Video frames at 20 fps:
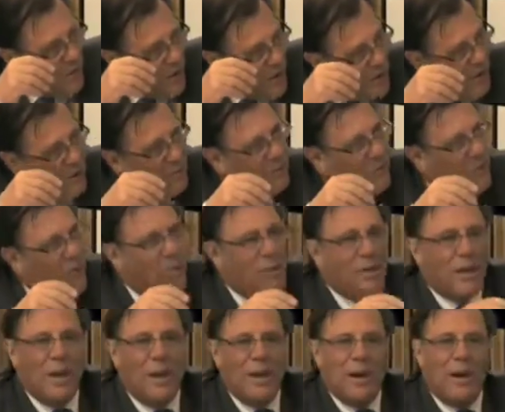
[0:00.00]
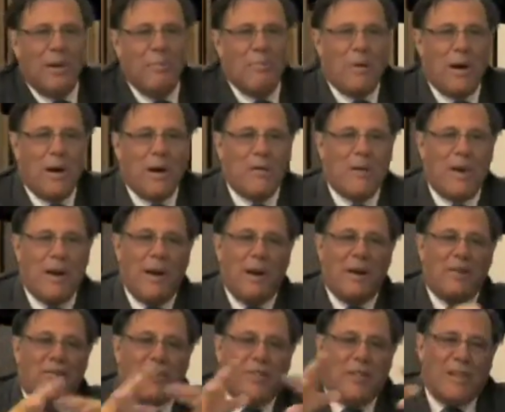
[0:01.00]
Frank talking about
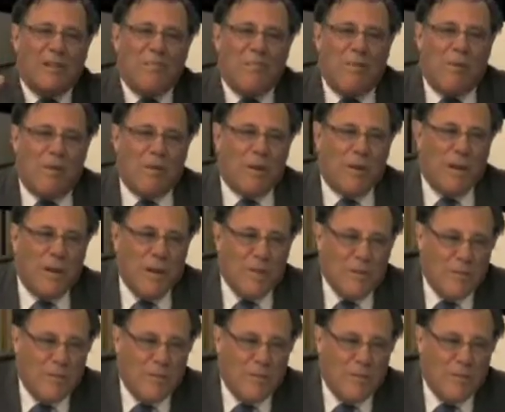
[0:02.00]
actually what